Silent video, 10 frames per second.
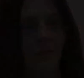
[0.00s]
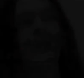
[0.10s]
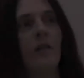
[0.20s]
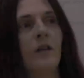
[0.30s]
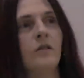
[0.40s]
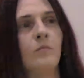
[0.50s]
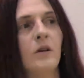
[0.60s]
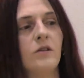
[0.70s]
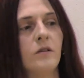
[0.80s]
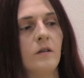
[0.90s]
I'd just
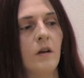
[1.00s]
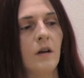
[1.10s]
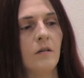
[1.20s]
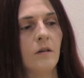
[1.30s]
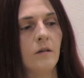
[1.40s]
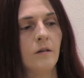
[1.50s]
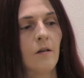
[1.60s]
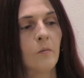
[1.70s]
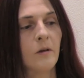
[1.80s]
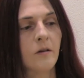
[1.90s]
like to mention the
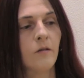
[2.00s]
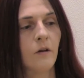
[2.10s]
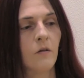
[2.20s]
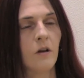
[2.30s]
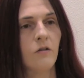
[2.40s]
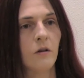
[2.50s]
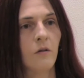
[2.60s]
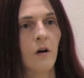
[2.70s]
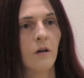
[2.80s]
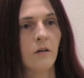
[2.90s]
Disability
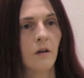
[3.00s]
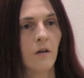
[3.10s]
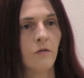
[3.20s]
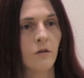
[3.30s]
Federation of Ireland.